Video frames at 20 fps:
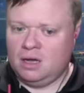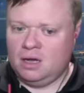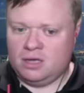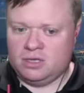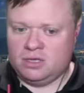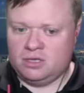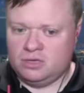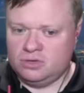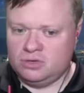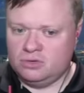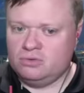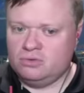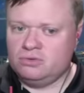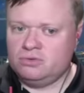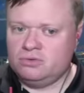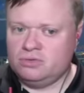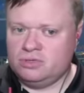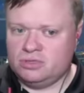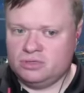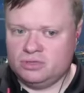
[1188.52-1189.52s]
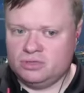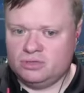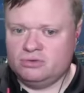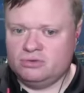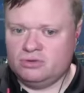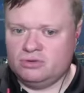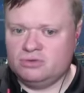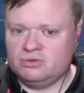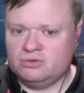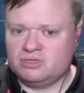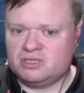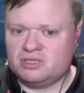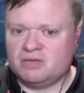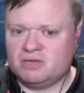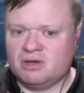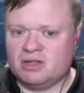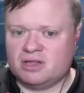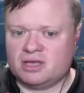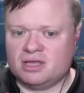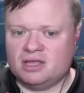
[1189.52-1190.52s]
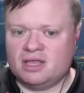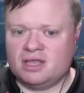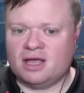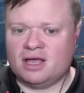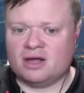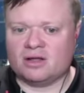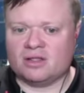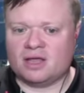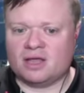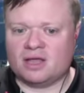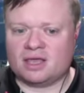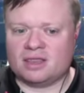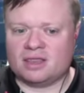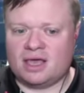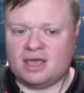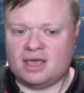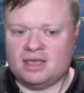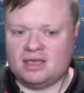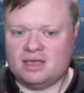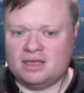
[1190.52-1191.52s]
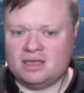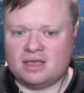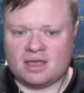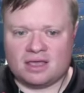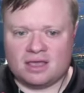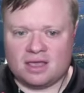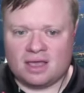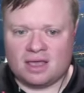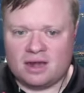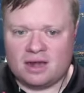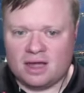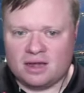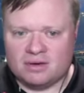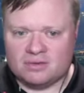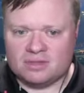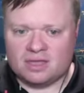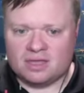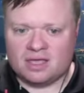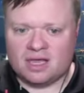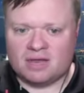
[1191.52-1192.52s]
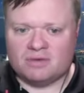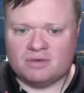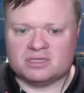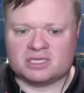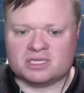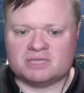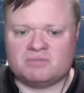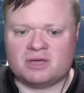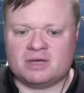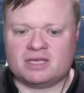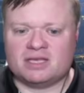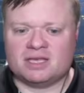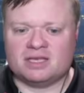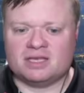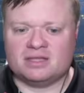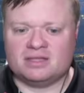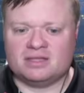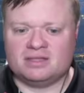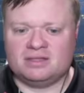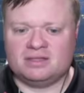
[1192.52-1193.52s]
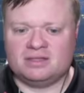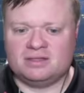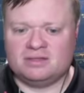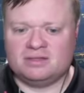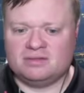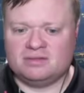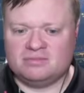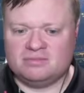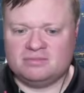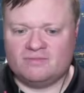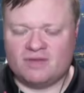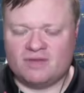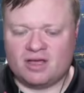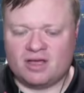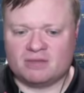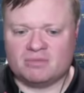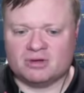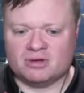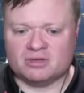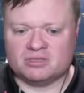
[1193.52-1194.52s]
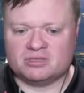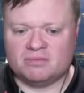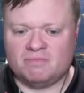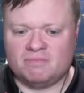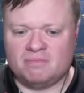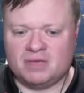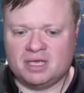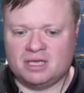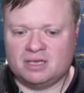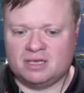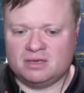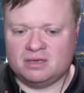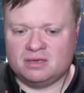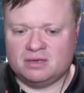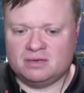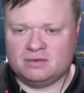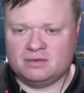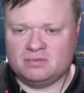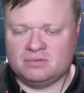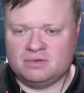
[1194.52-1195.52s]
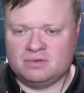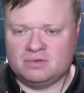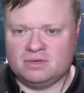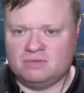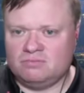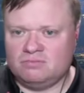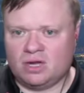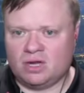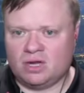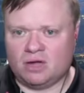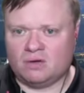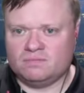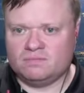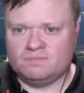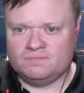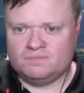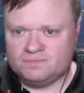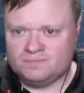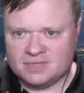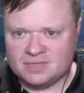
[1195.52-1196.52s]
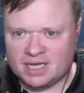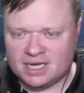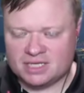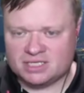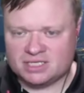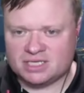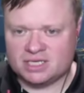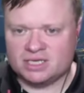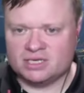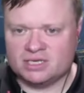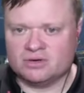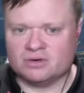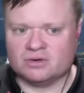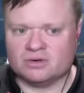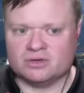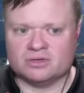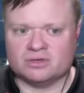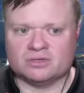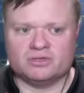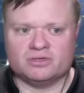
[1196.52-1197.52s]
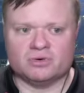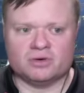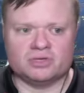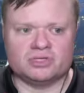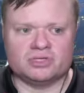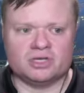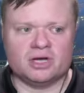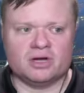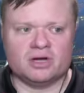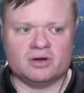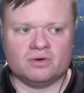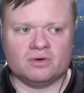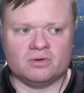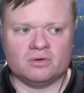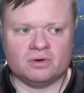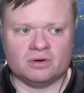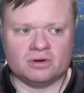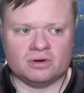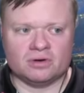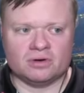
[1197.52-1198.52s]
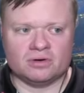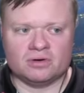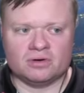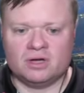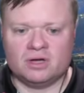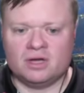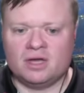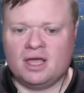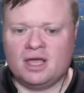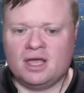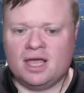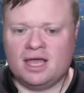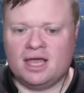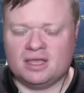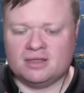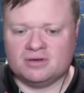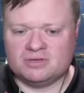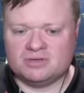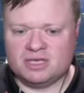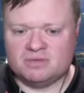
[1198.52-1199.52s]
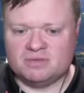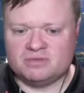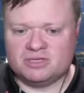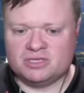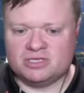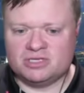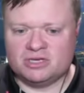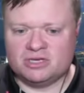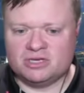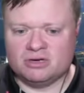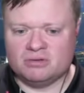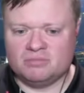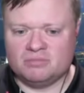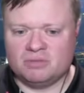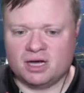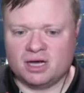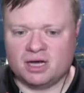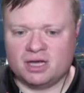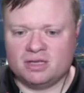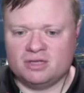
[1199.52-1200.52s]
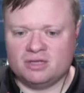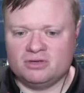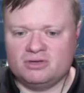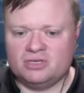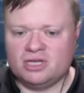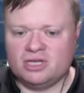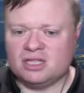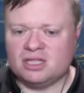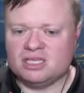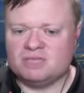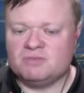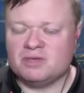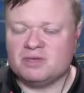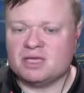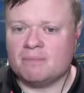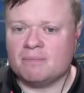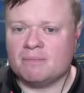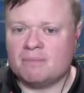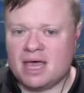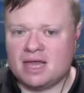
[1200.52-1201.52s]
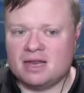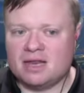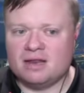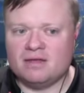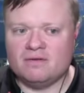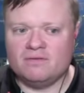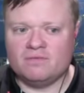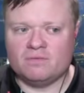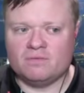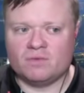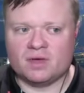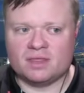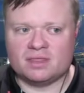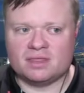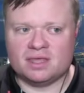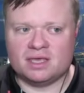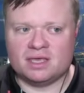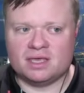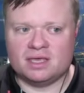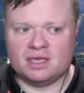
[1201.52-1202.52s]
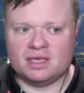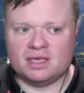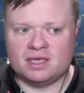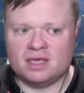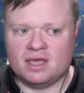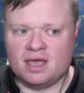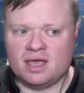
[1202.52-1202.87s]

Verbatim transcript: you you use the mulligan there like that I, I don't think anyone's expecting Vanderbilt to beat, you know, Tennessee or Georgia or any of those teams this year, but you should at least be competitive with the